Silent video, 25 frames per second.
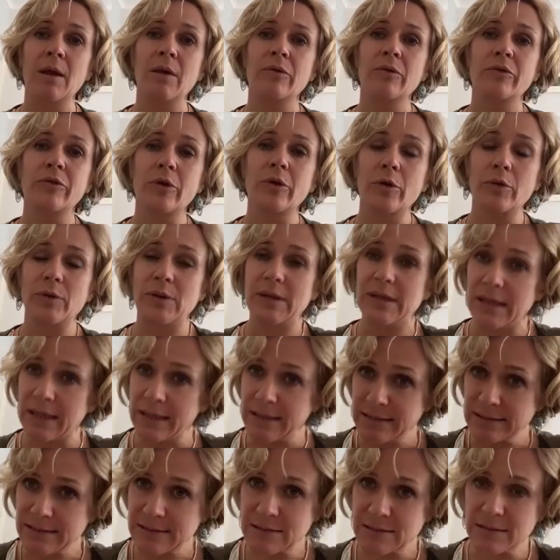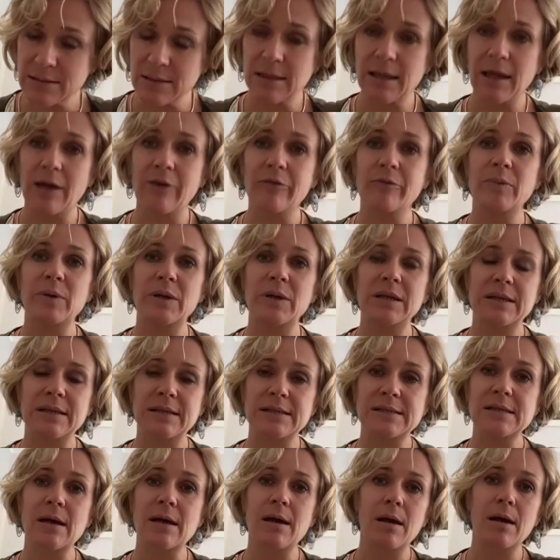So yes, the government at
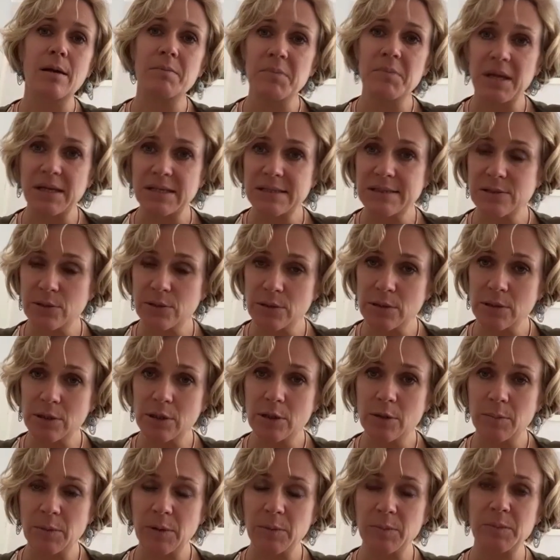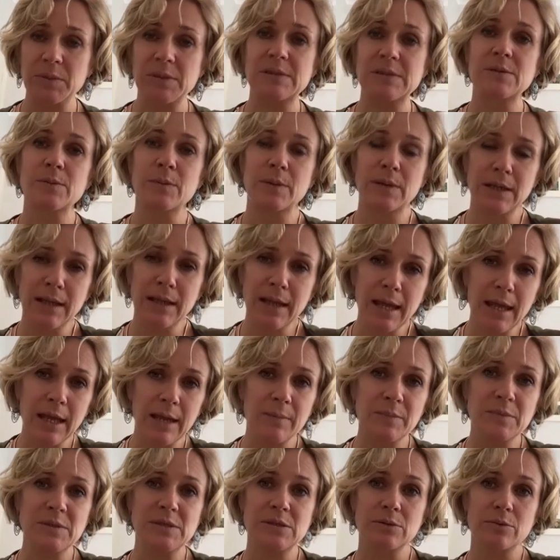the time made certain commitments when it
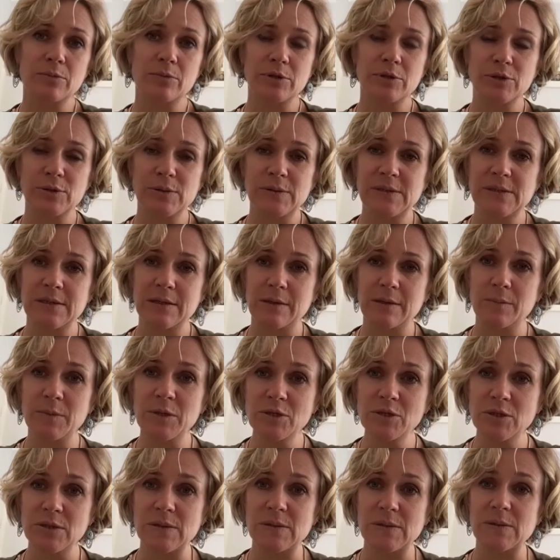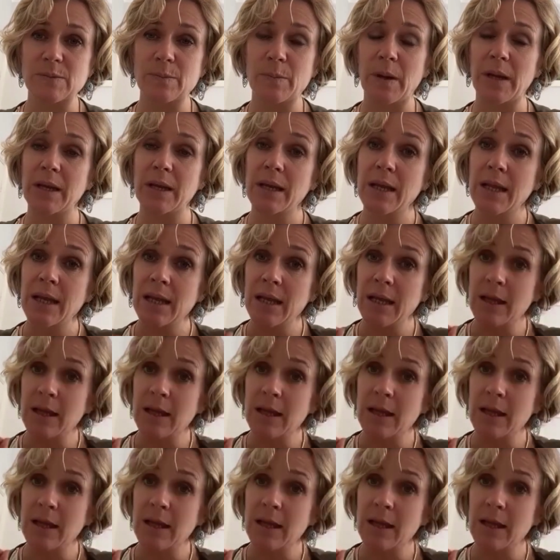came to reducing emissions, but